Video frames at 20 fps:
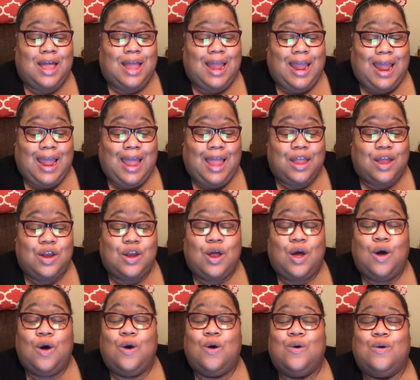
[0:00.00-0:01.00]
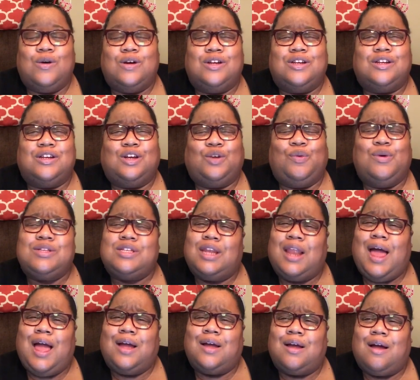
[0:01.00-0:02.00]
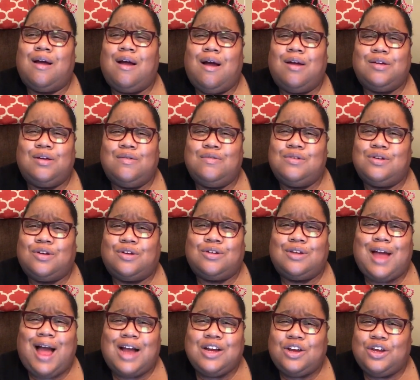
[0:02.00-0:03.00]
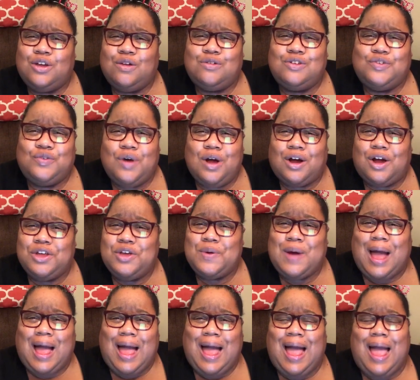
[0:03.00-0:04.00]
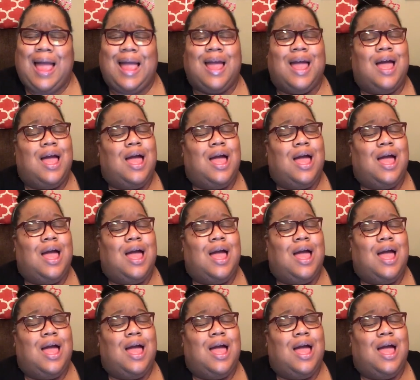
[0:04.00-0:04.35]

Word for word: And, you know, Kerissa like, are you, Tasha, are you drunk? Are you high?